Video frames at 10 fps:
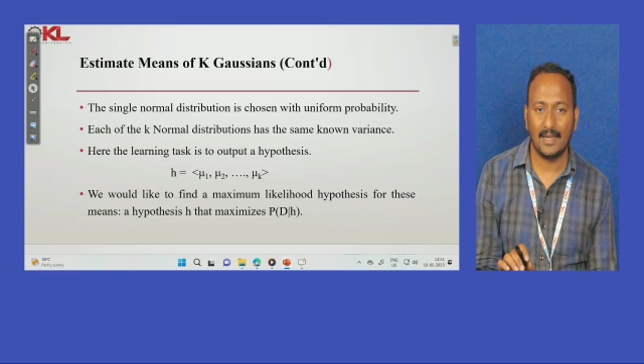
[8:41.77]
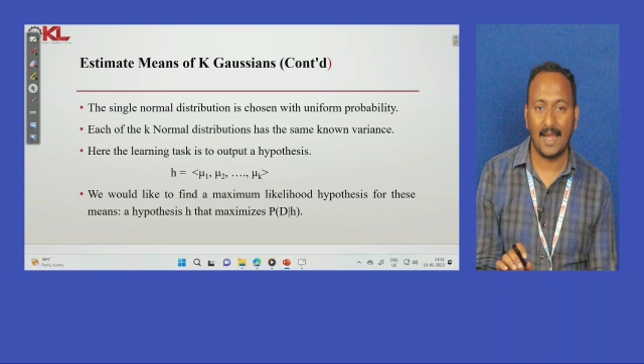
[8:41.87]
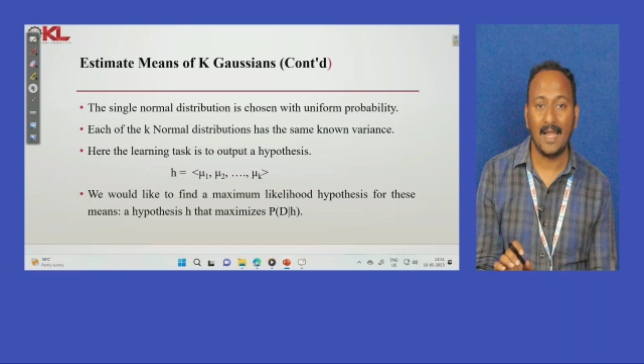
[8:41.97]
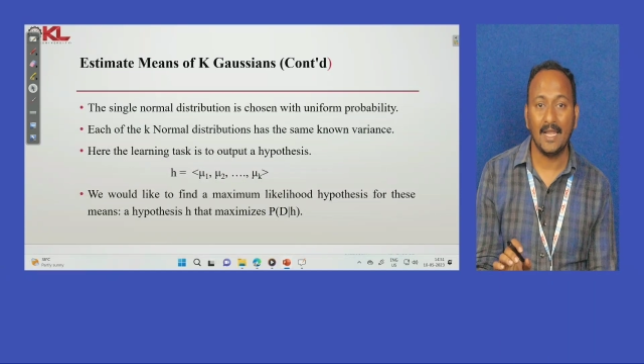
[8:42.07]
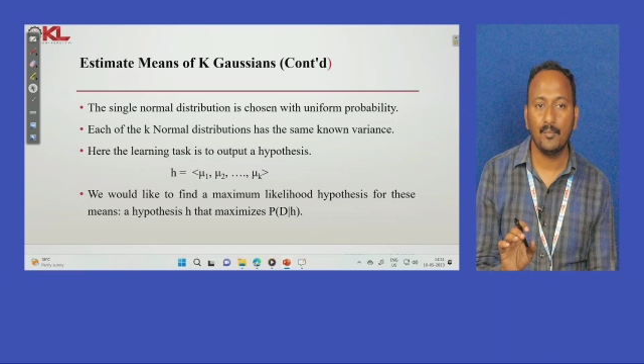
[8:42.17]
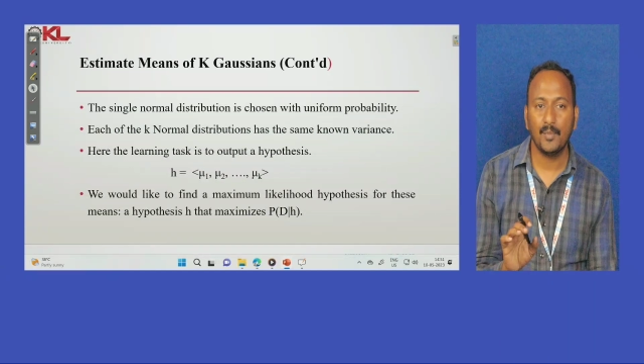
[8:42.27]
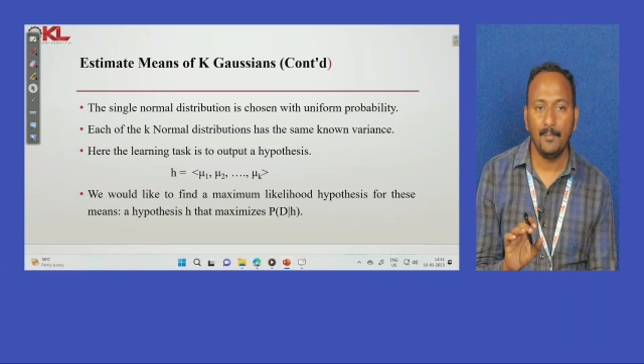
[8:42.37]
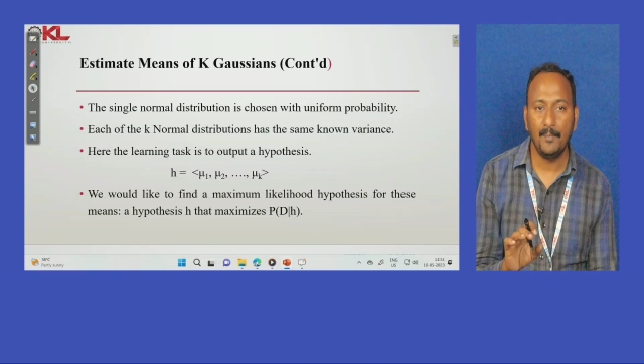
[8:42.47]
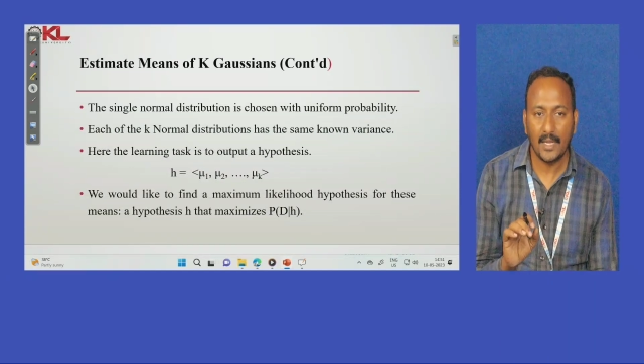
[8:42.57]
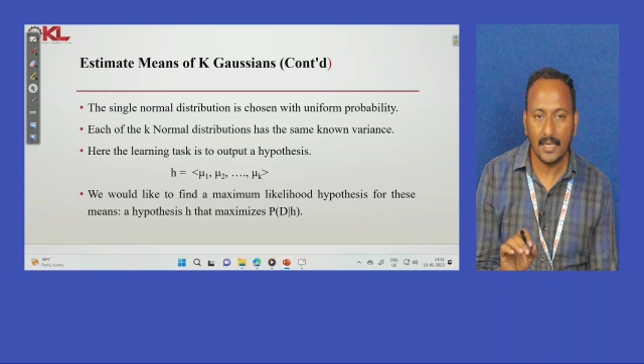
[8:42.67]
randomly
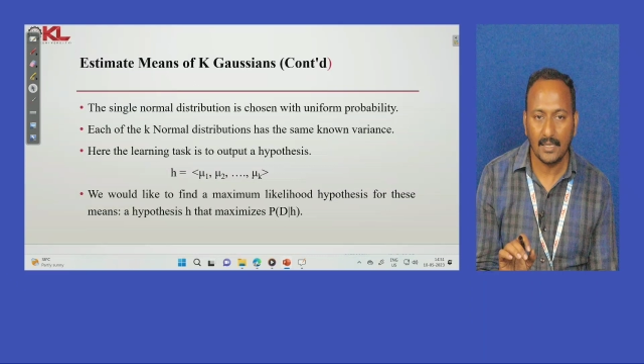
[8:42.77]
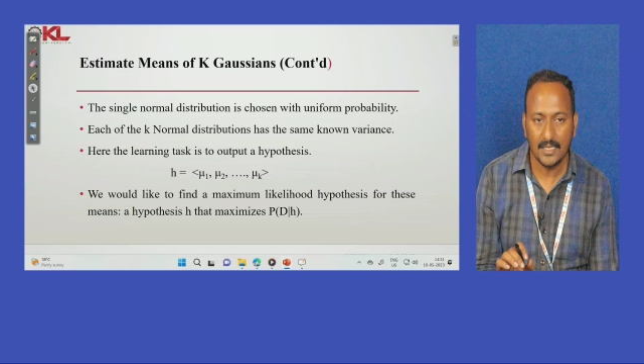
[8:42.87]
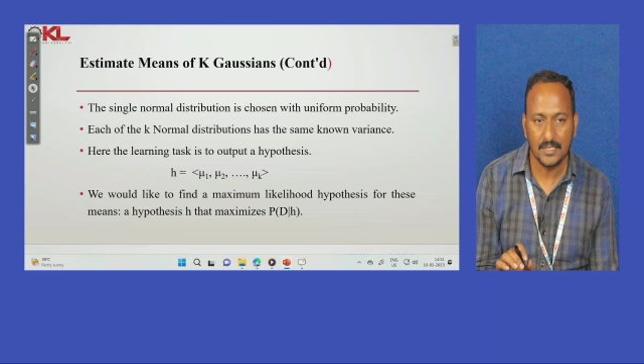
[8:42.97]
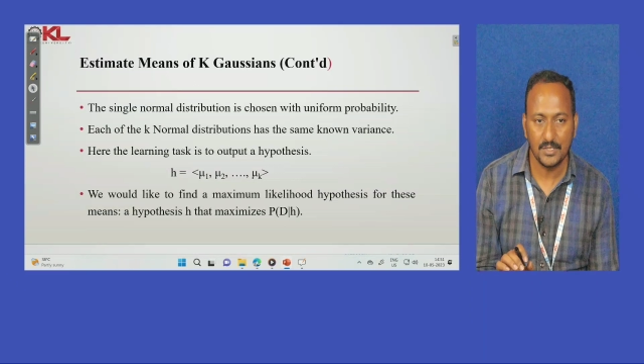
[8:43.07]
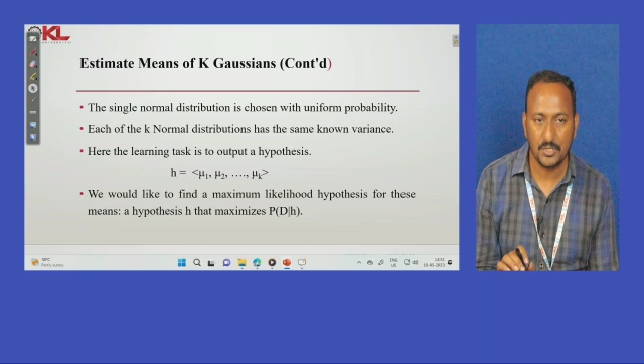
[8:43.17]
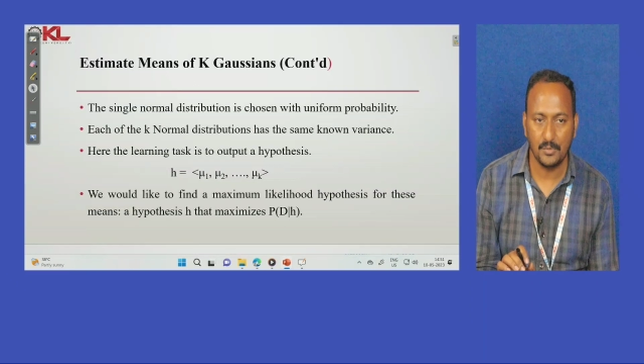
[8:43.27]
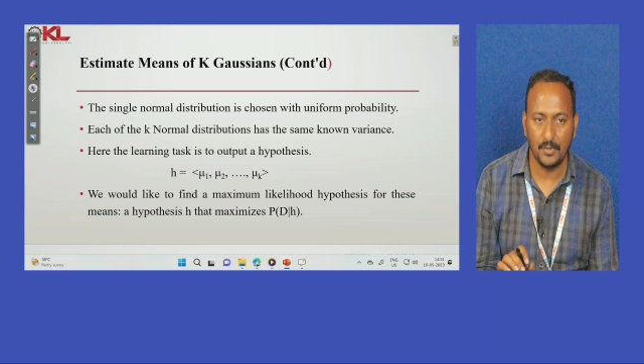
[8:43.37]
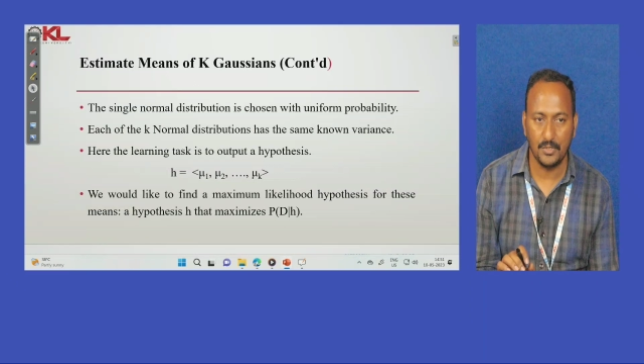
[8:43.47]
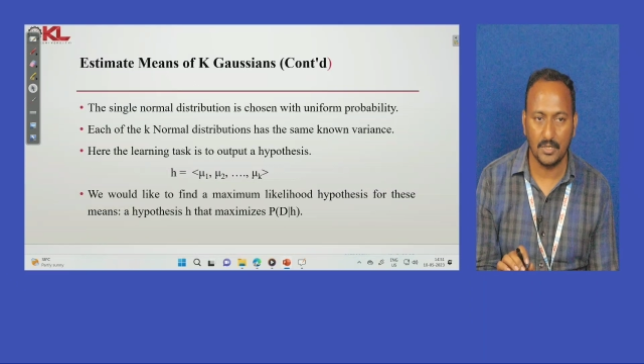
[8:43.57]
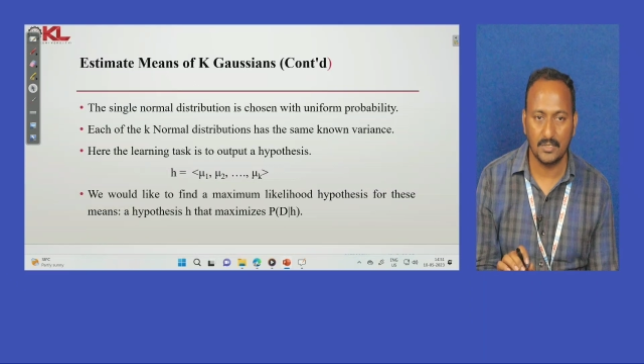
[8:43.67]
picking these
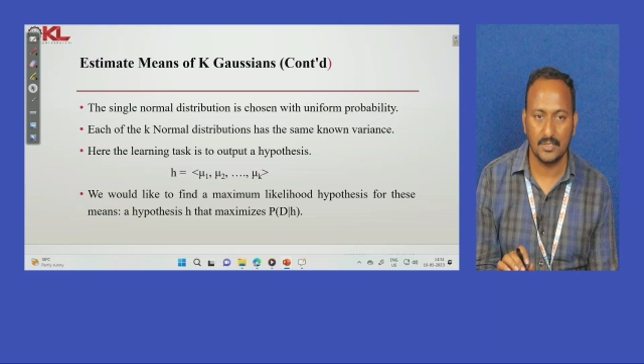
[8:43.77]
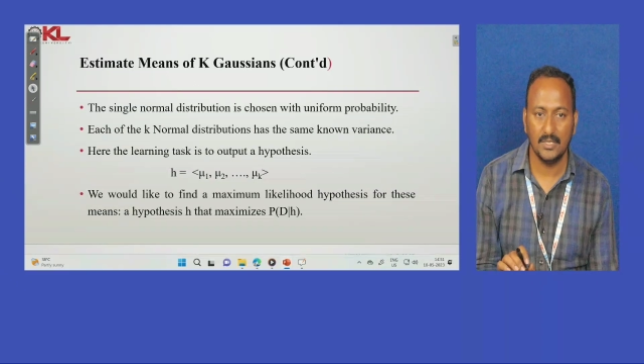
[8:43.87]
distributions?